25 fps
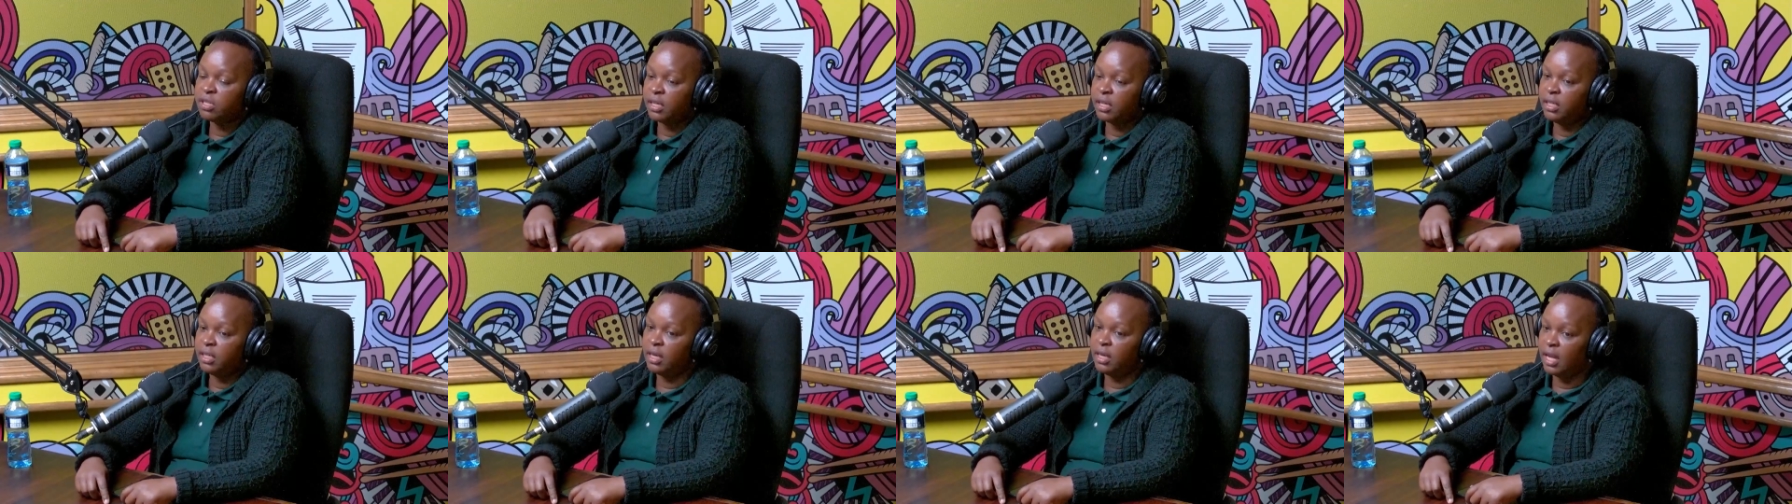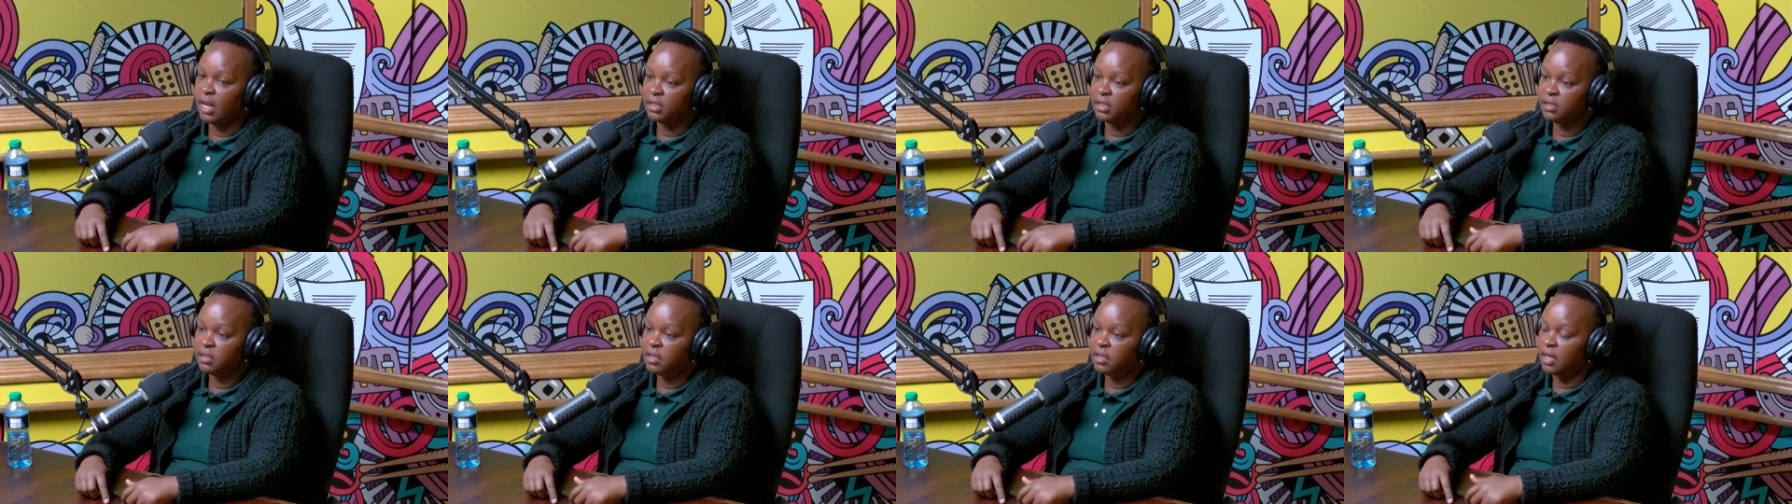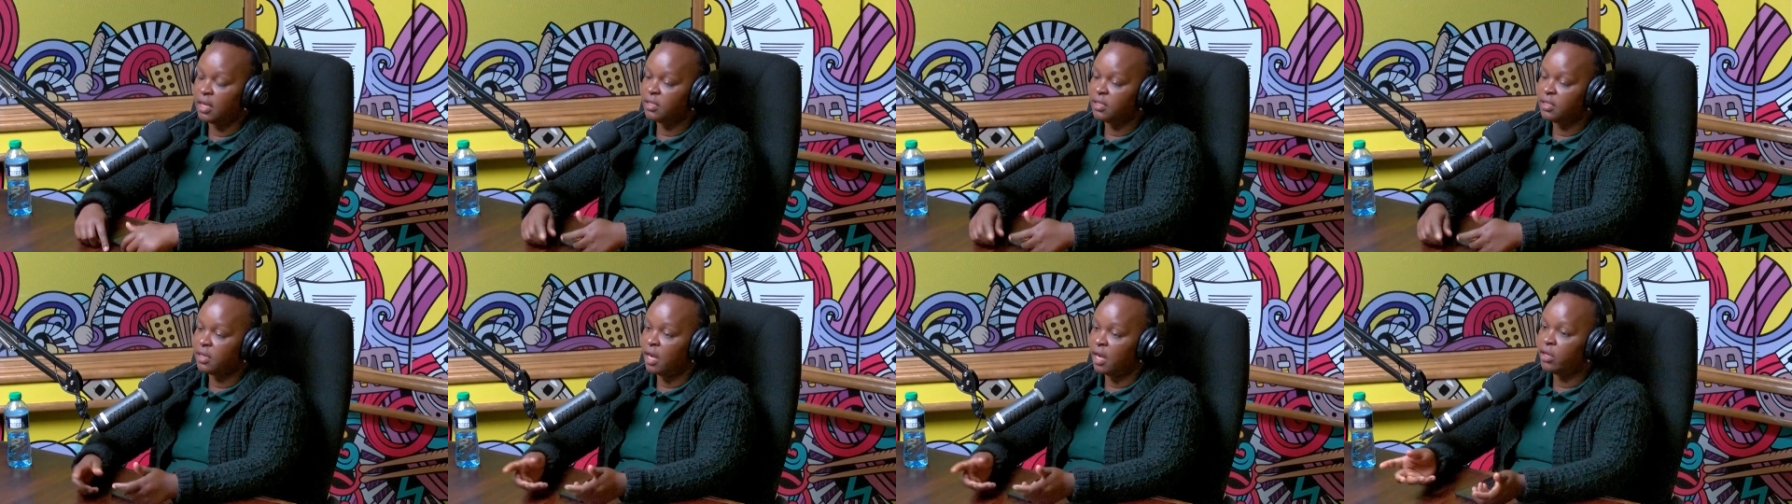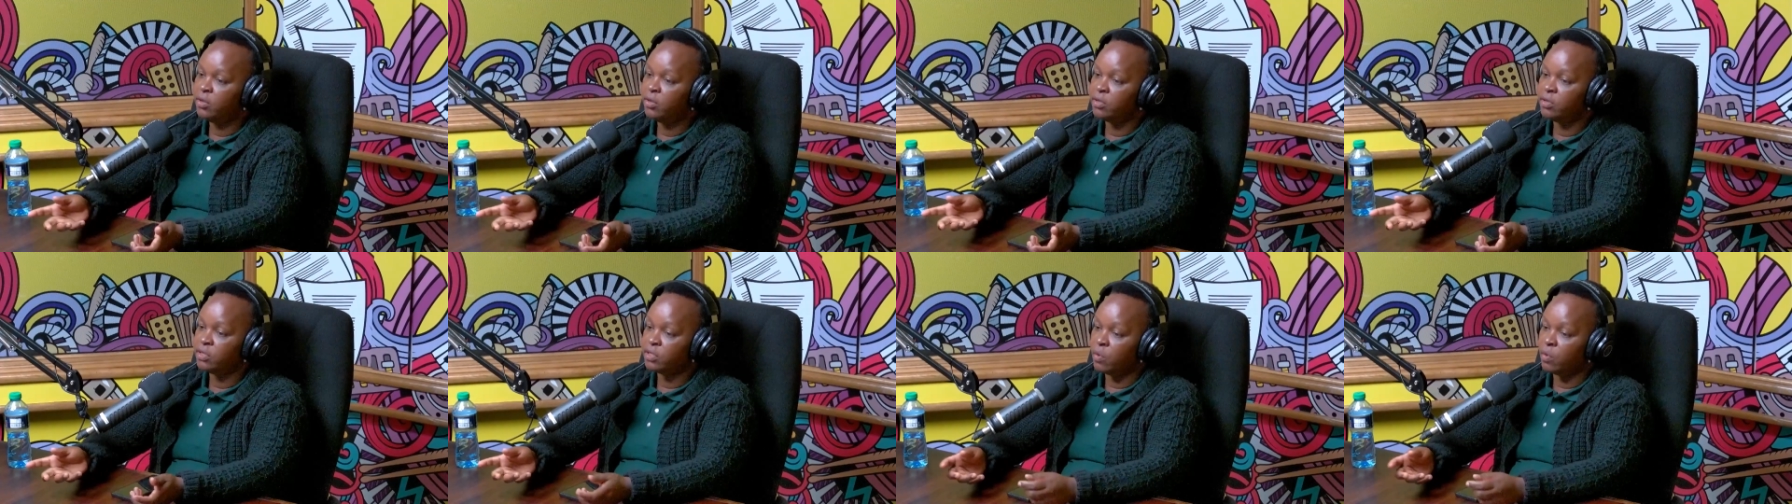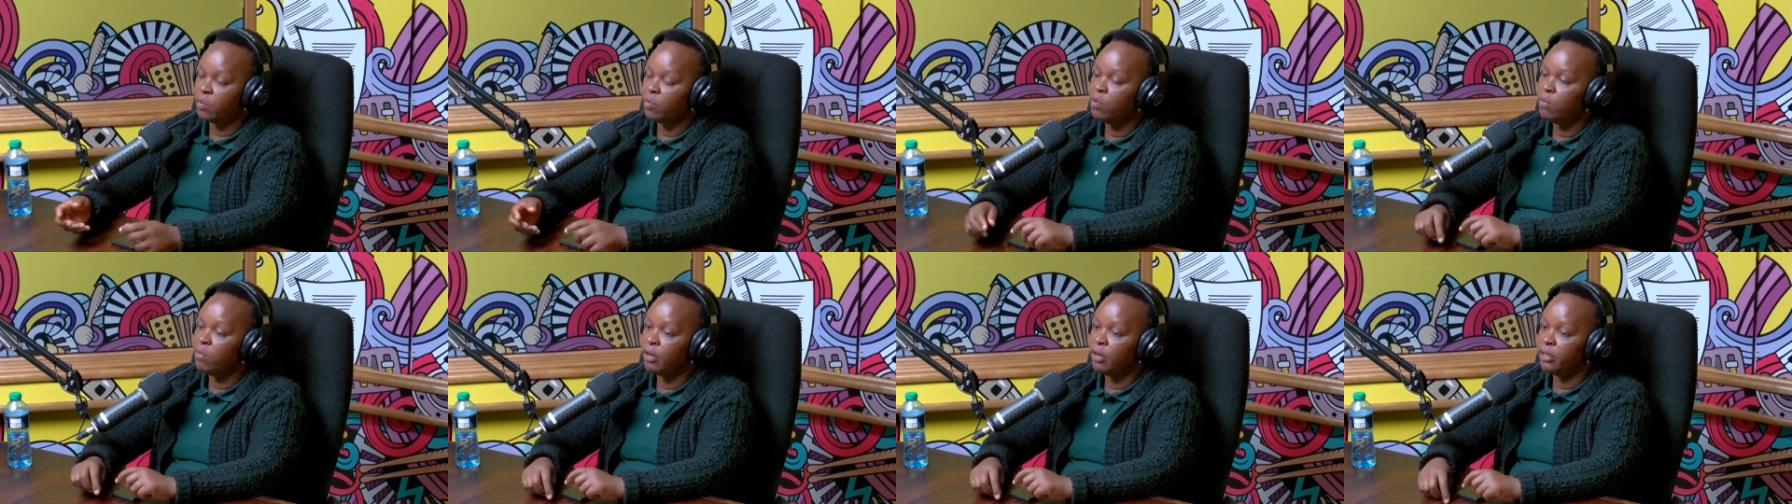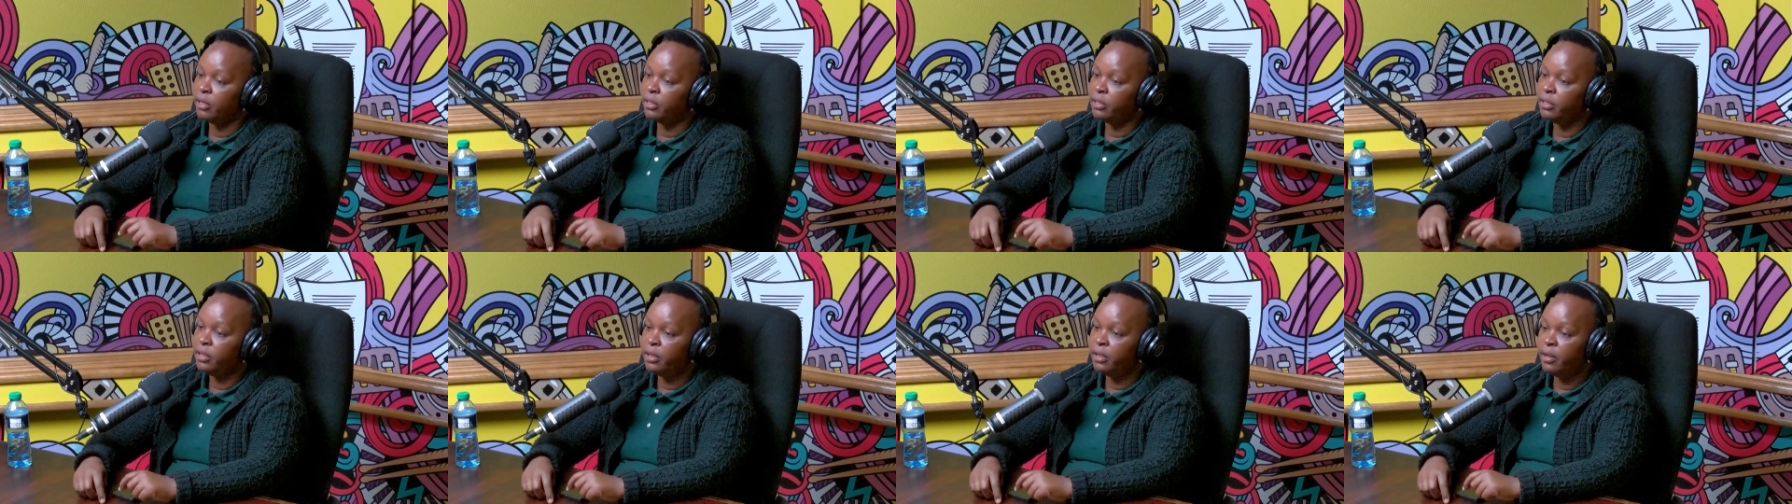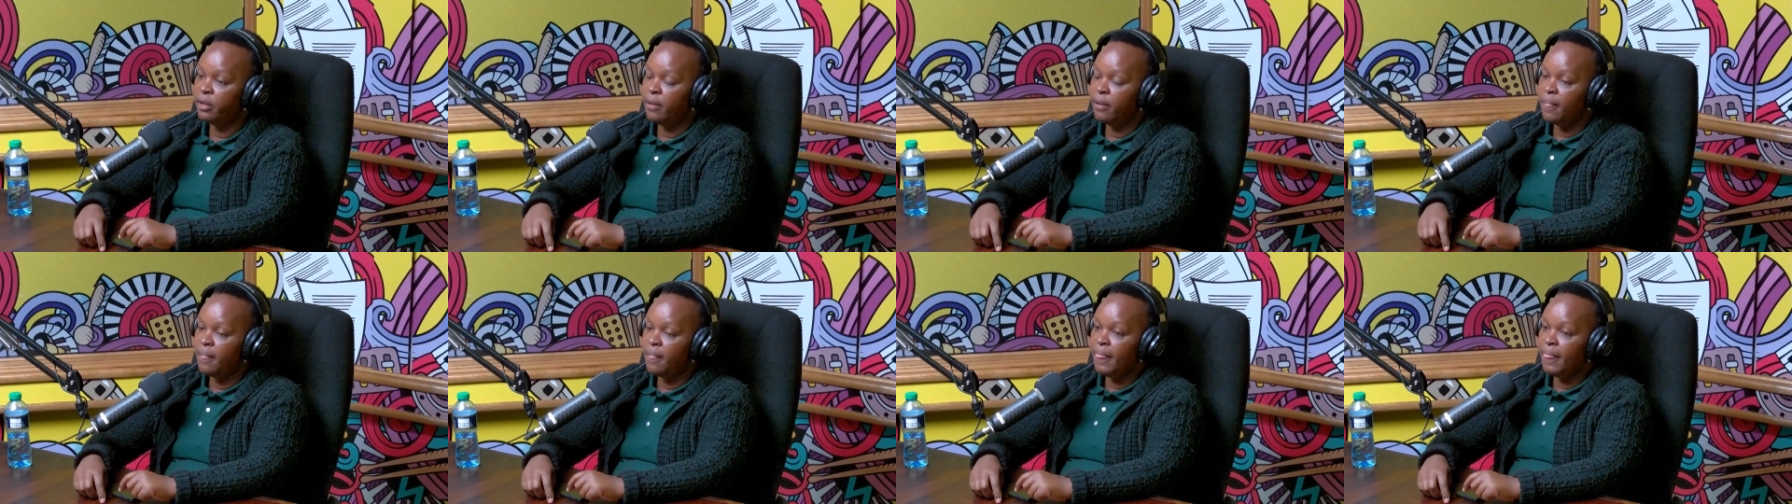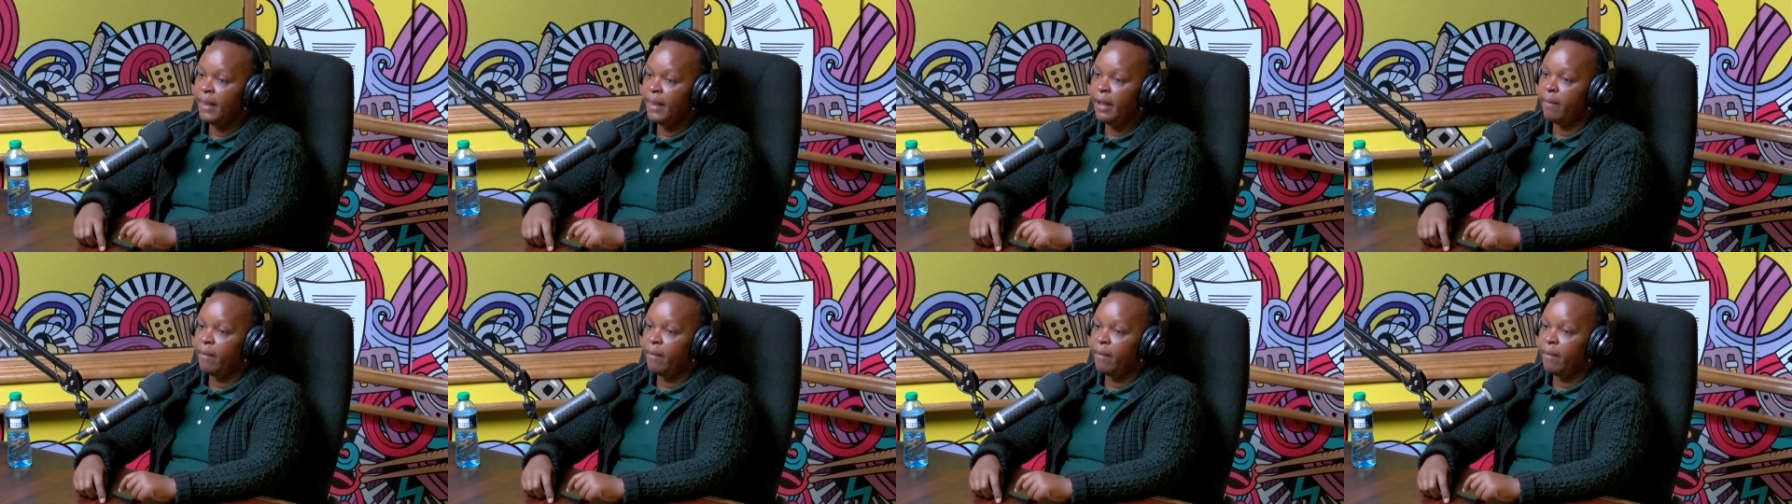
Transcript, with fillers: outrightly attack you as a woman. Mm-hmm.